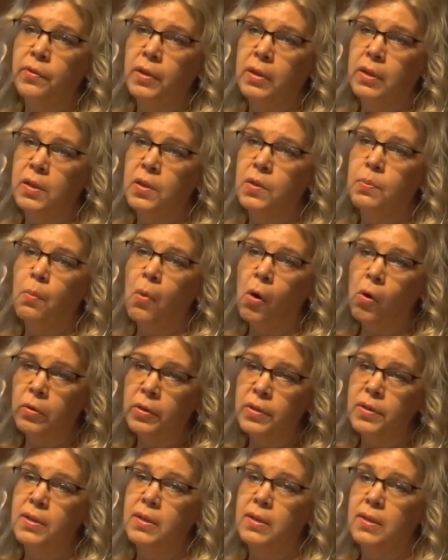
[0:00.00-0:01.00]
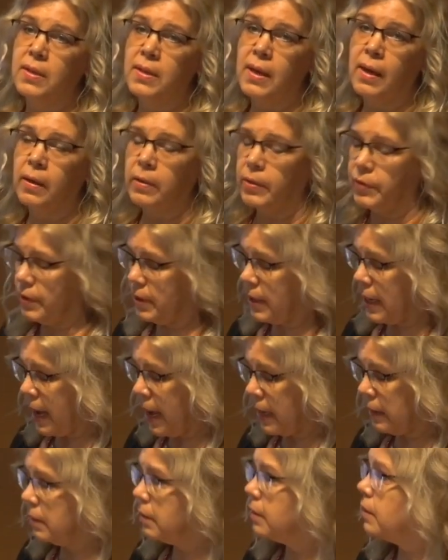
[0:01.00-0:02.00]
the smallest cells
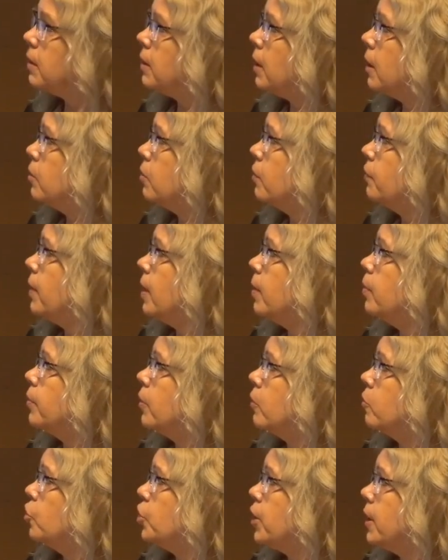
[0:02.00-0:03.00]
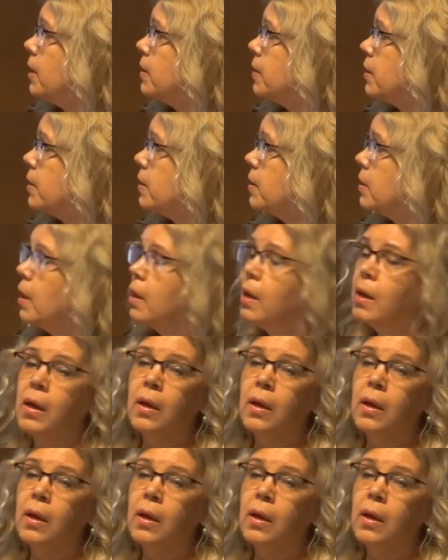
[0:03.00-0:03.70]
at the end of embryogenesis.